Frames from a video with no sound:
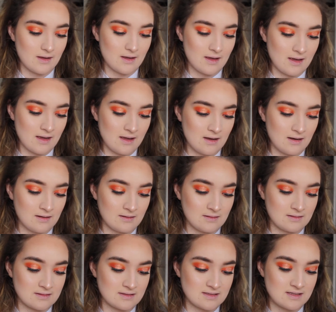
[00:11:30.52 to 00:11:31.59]

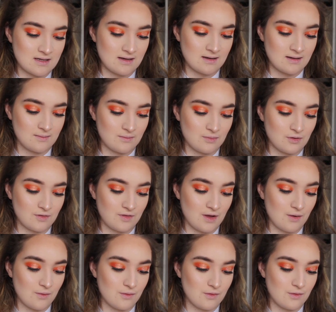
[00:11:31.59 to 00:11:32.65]
and put
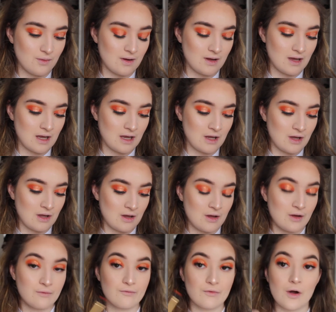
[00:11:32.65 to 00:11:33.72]
that all the way
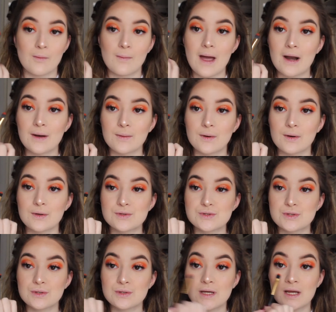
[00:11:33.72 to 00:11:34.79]
from outer corner
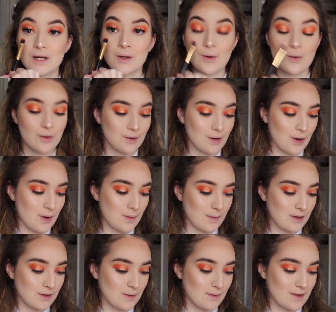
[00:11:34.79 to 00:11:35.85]
to inner corner on
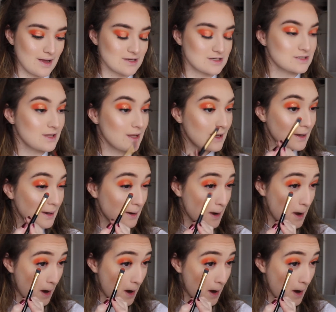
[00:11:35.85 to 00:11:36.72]
my lower lash line.